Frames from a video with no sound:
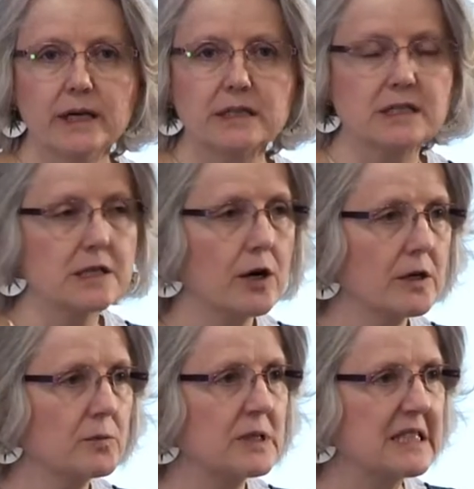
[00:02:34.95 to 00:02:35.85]
It
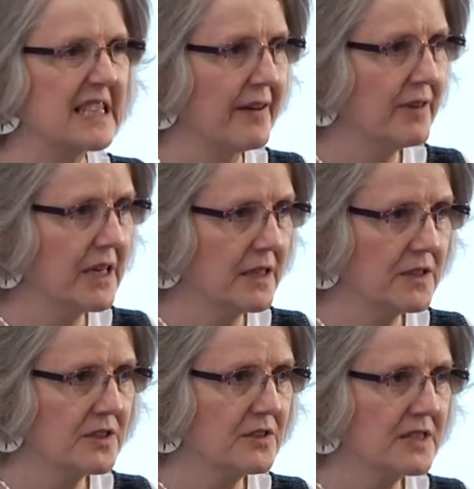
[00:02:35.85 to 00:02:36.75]
started with seven
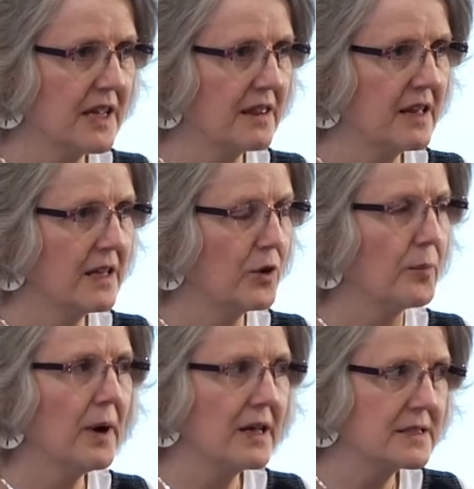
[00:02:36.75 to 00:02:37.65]
interns, I think, or
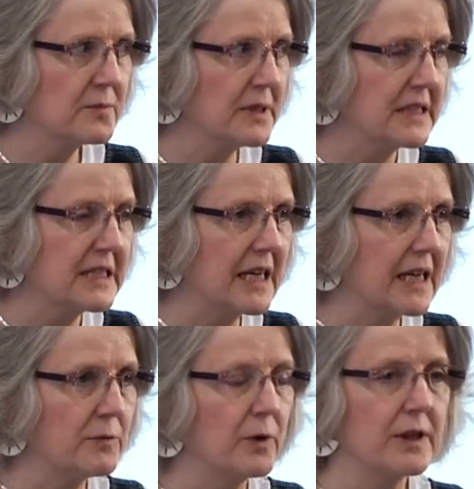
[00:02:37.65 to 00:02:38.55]
possibly
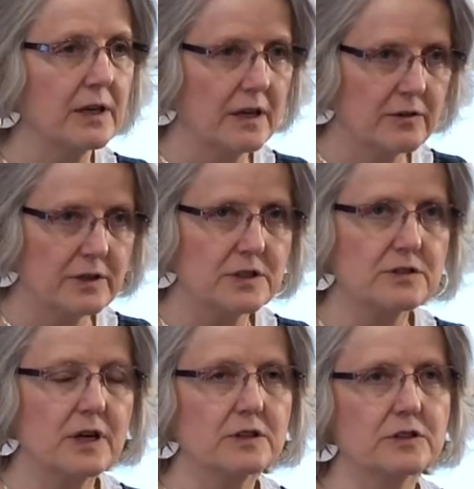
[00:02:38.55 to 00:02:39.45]
10 with another
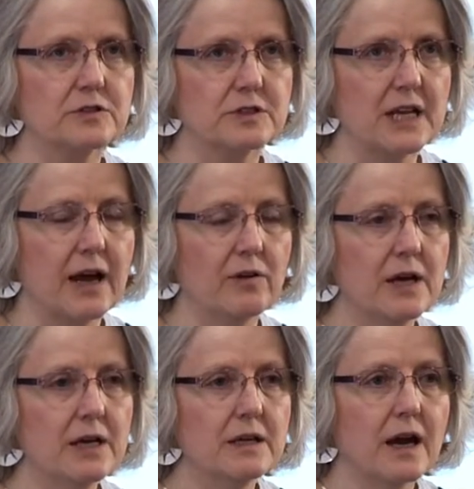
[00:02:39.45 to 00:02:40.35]
instructor who's now
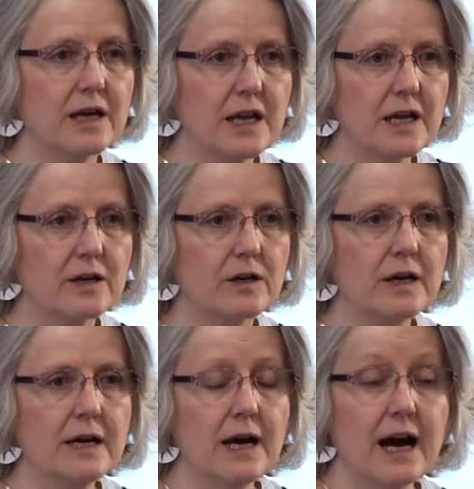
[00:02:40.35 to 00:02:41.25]
not here.